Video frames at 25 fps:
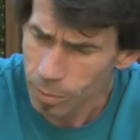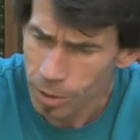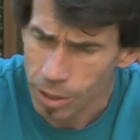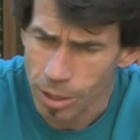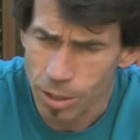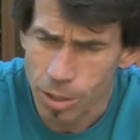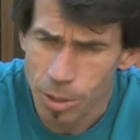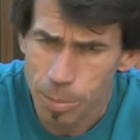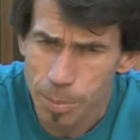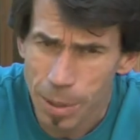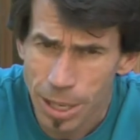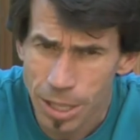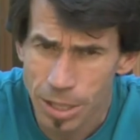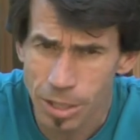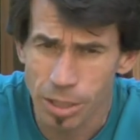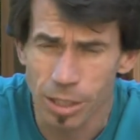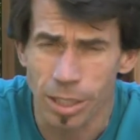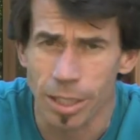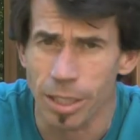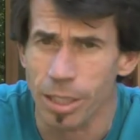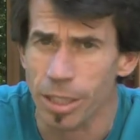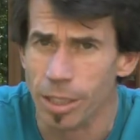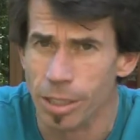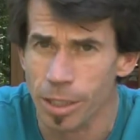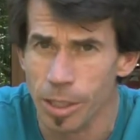
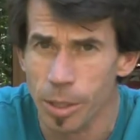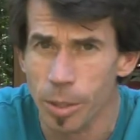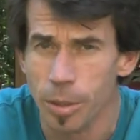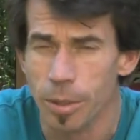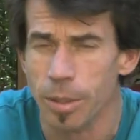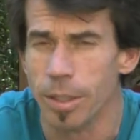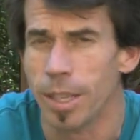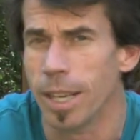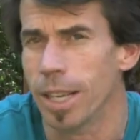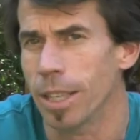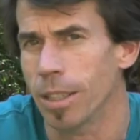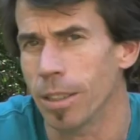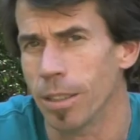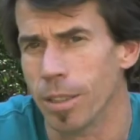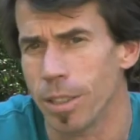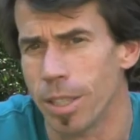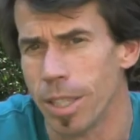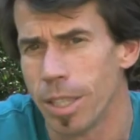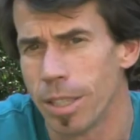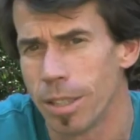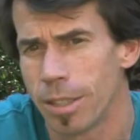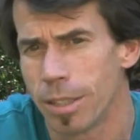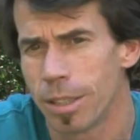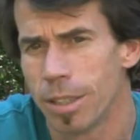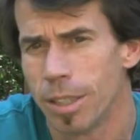especially the gluten
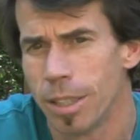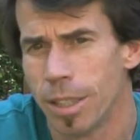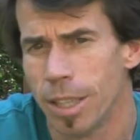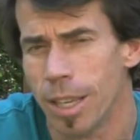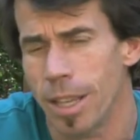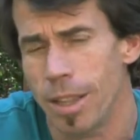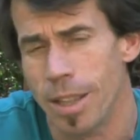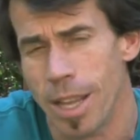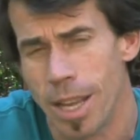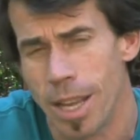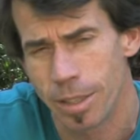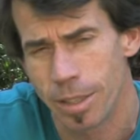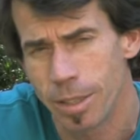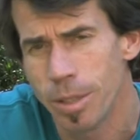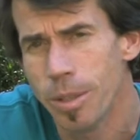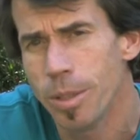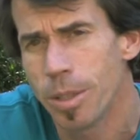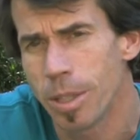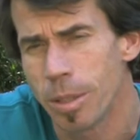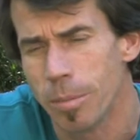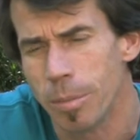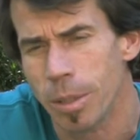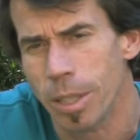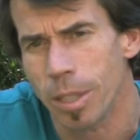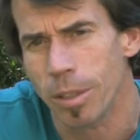allergies, and too
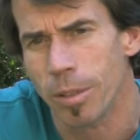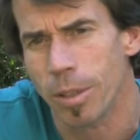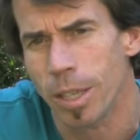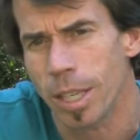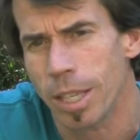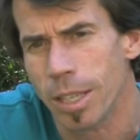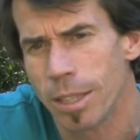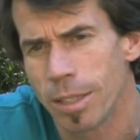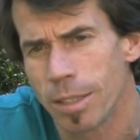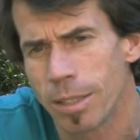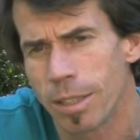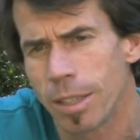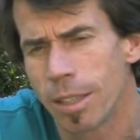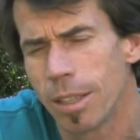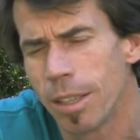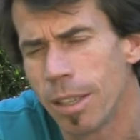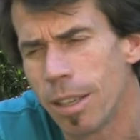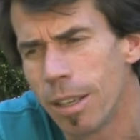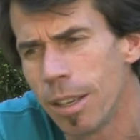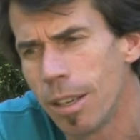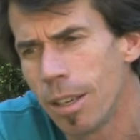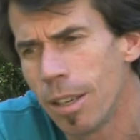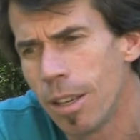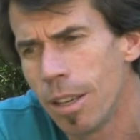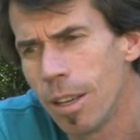can be erased.
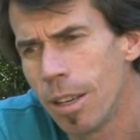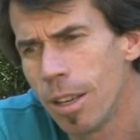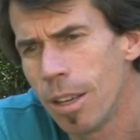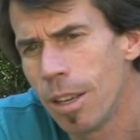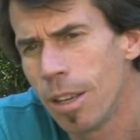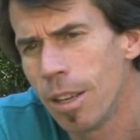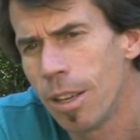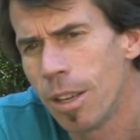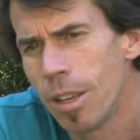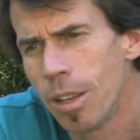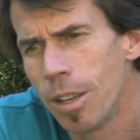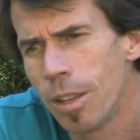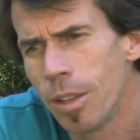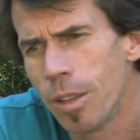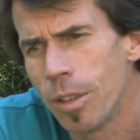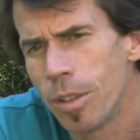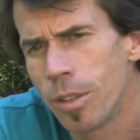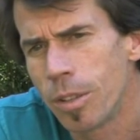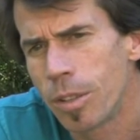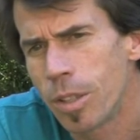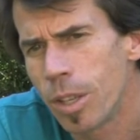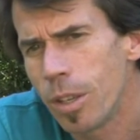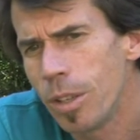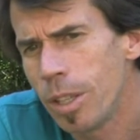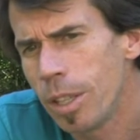
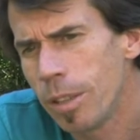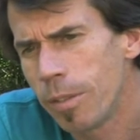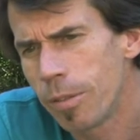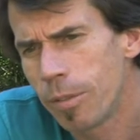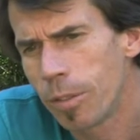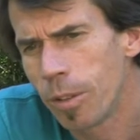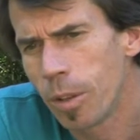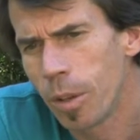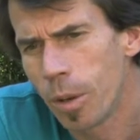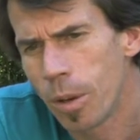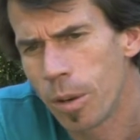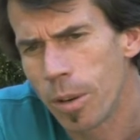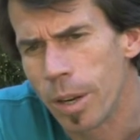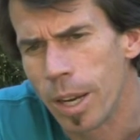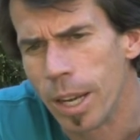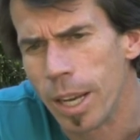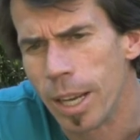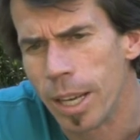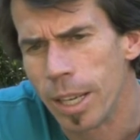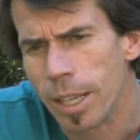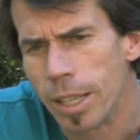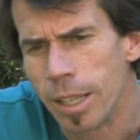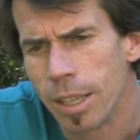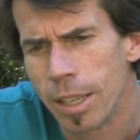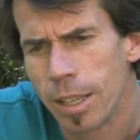Sodium
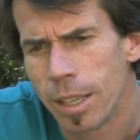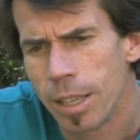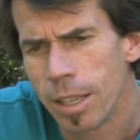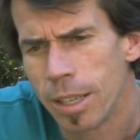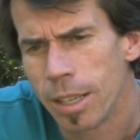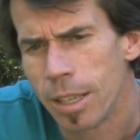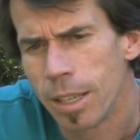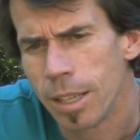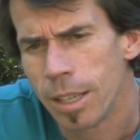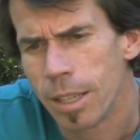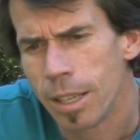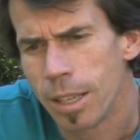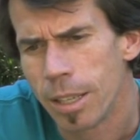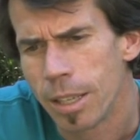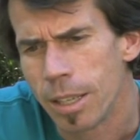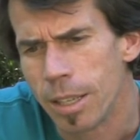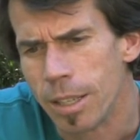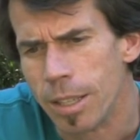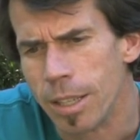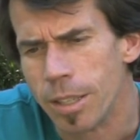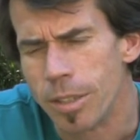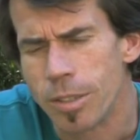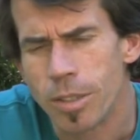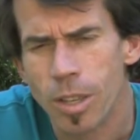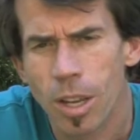fluoride
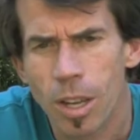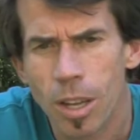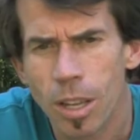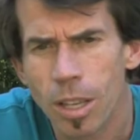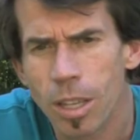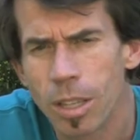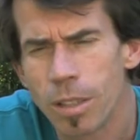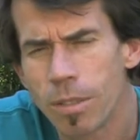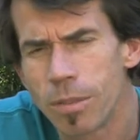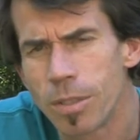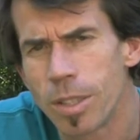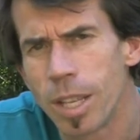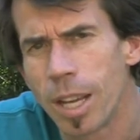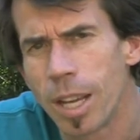dissolves